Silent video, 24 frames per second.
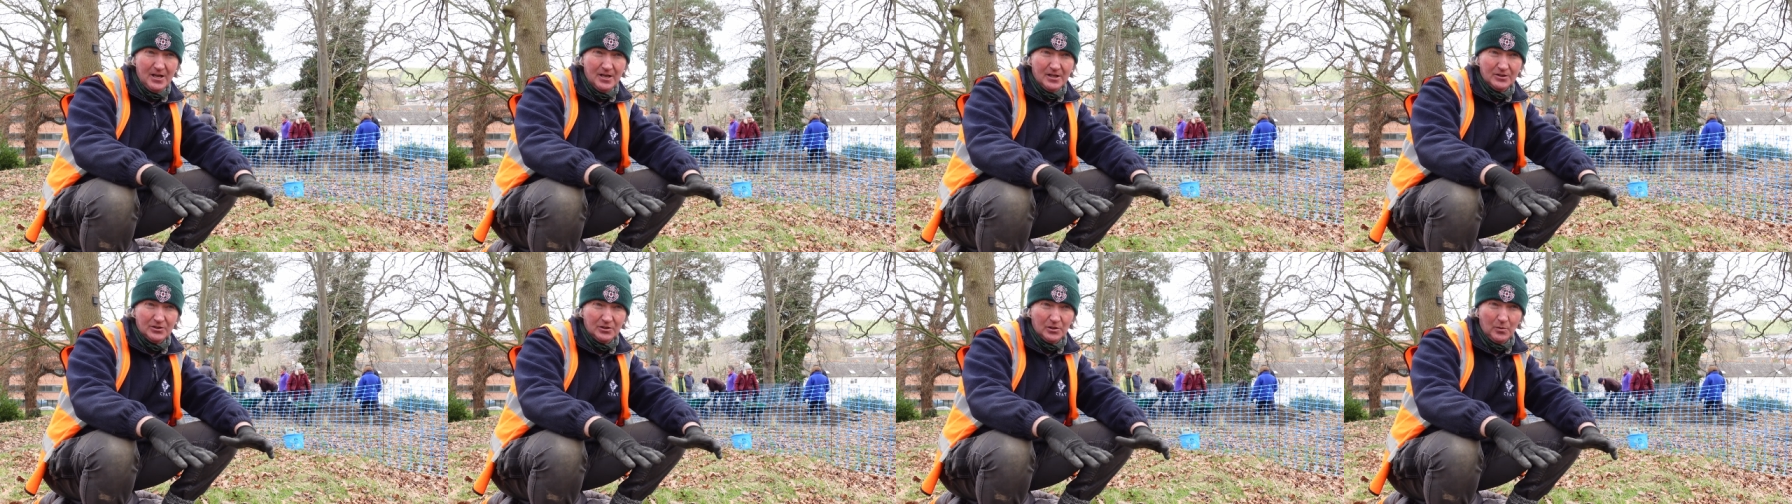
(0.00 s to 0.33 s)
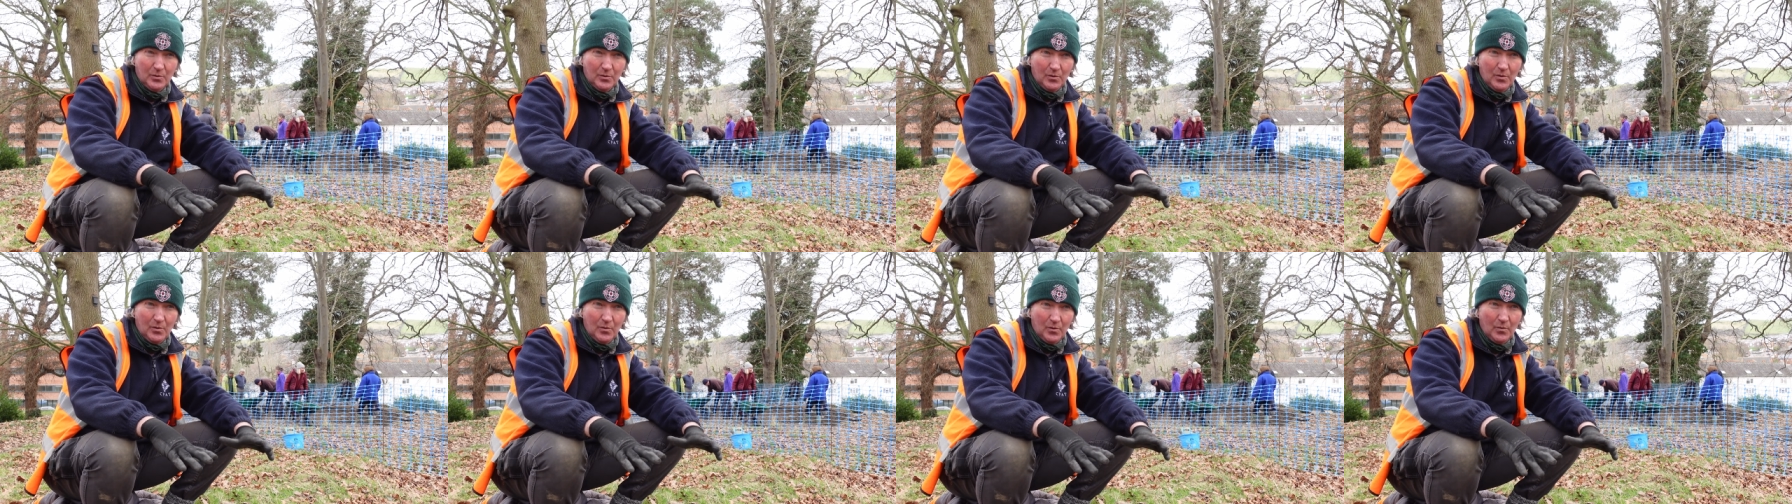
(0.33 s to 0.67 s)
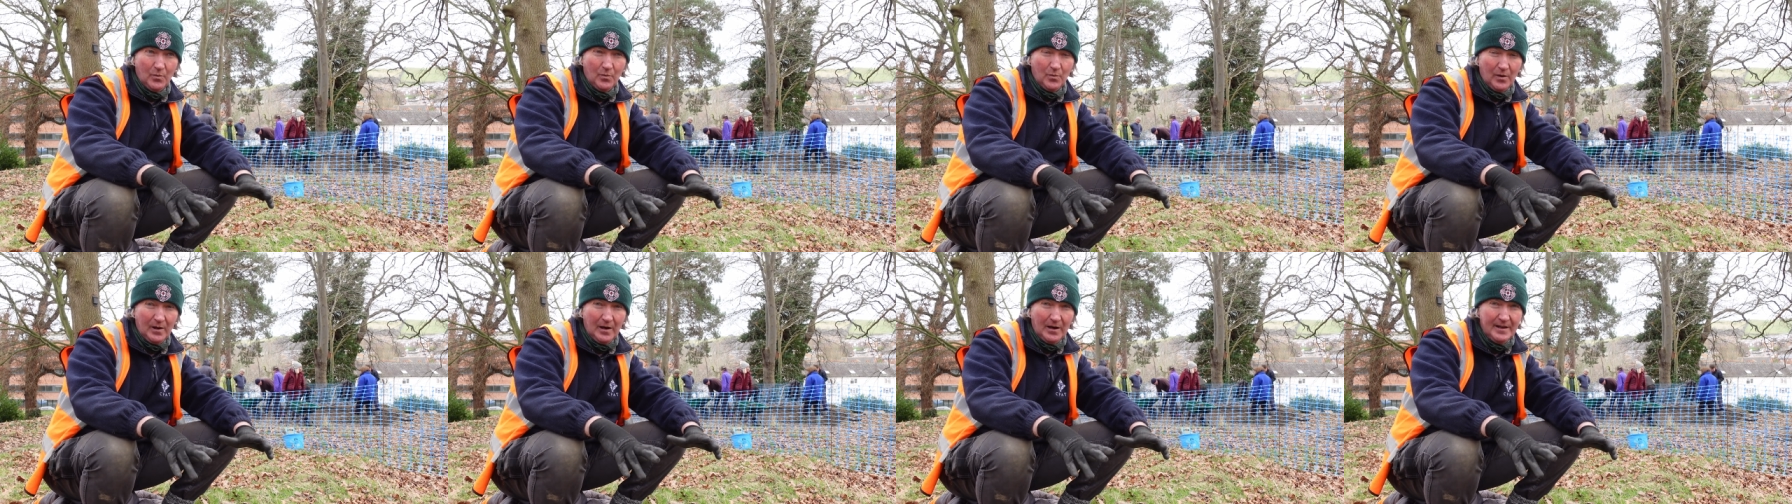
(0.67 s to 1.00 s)
So
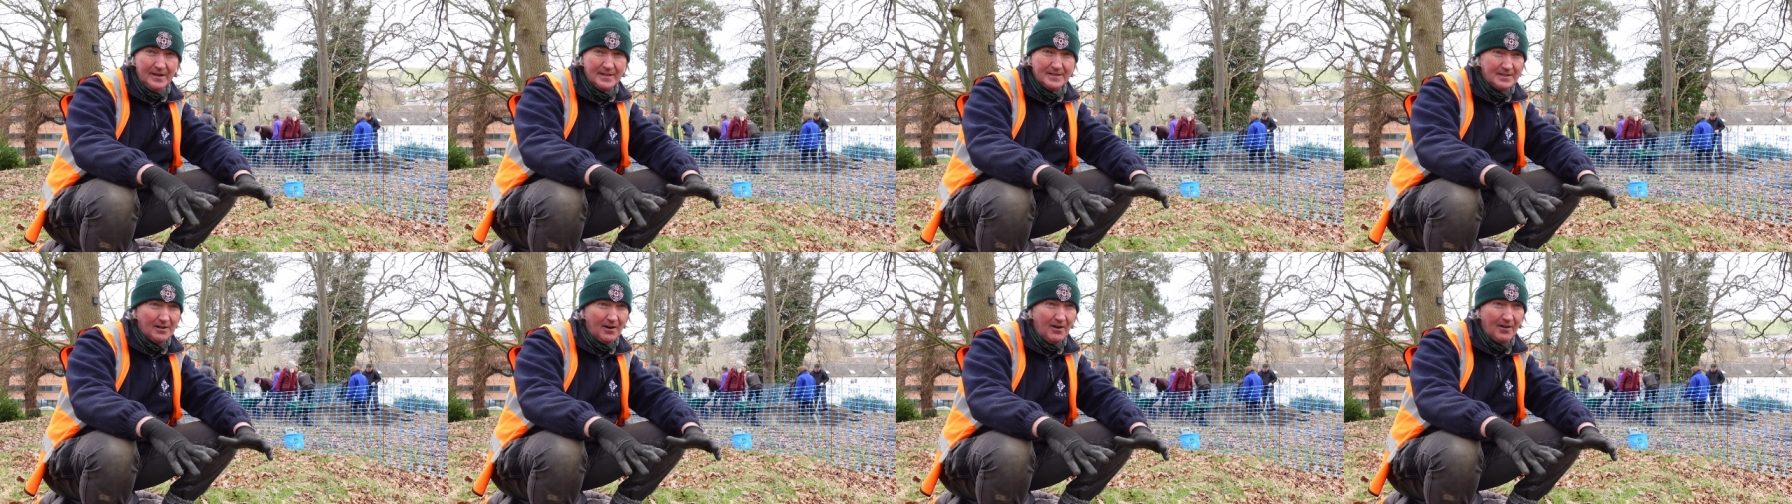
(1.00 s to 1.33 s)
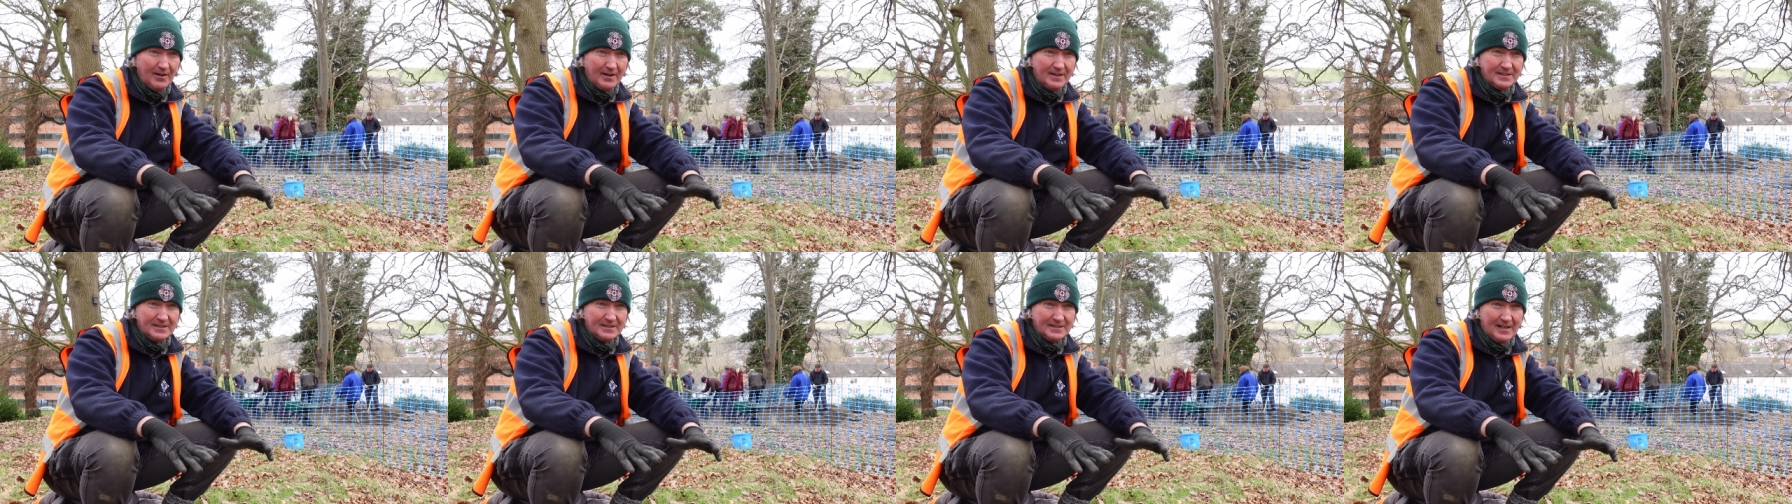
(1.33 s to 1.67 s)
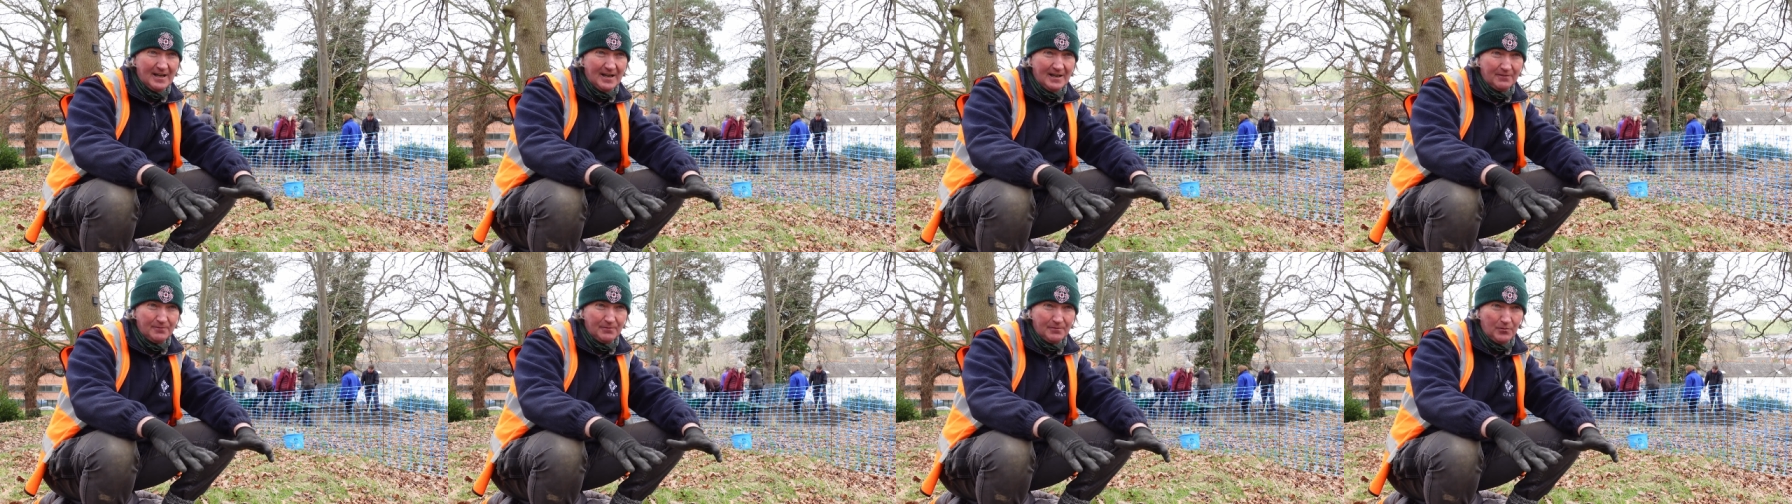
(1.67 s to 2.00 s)
clear targets to
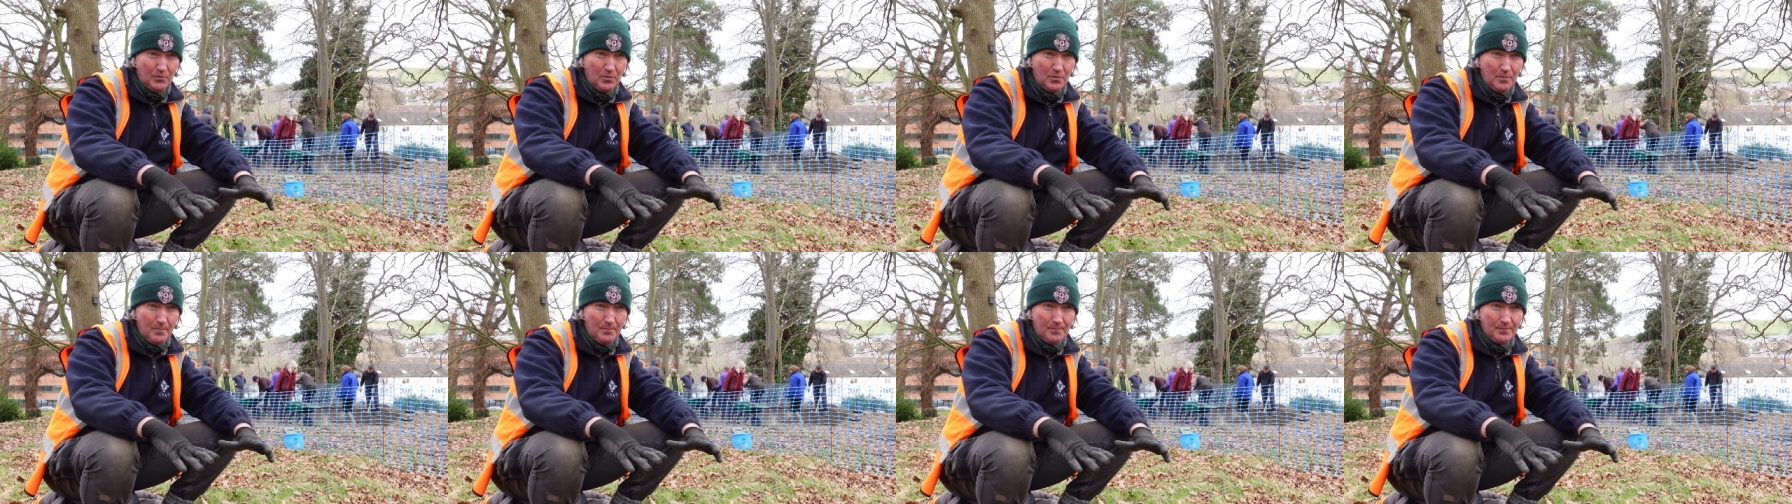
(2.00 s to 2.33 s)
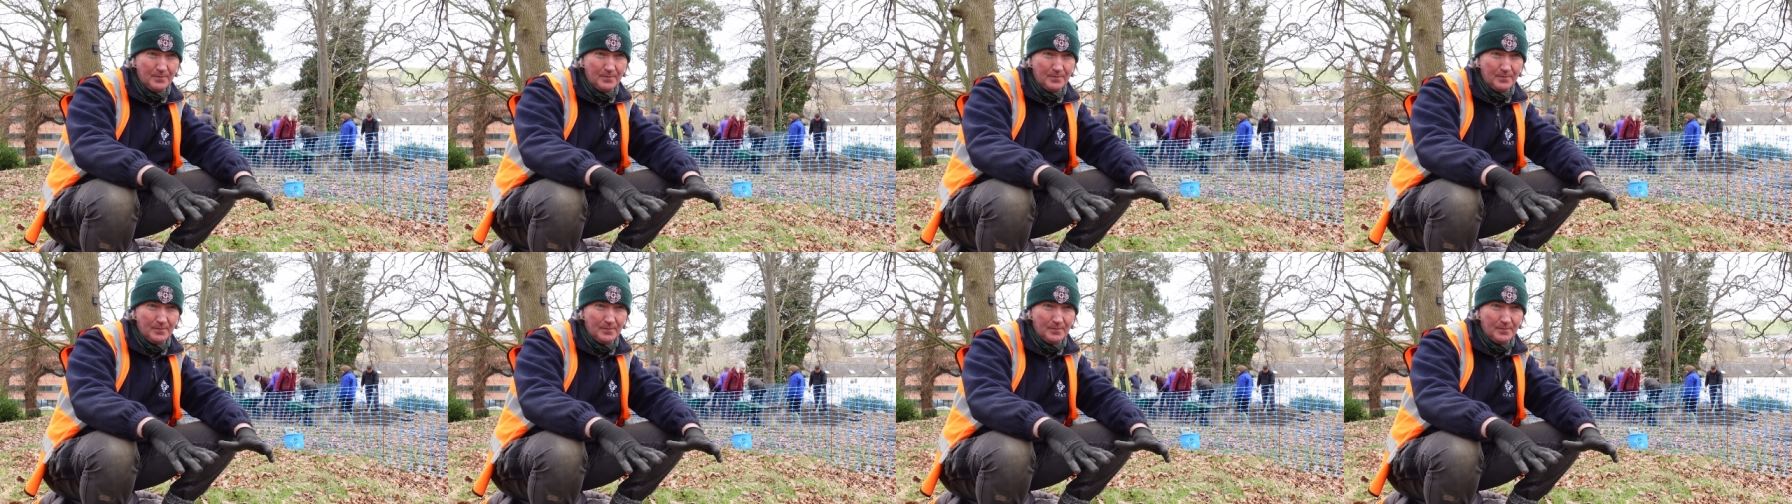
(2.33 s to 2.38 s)
head for,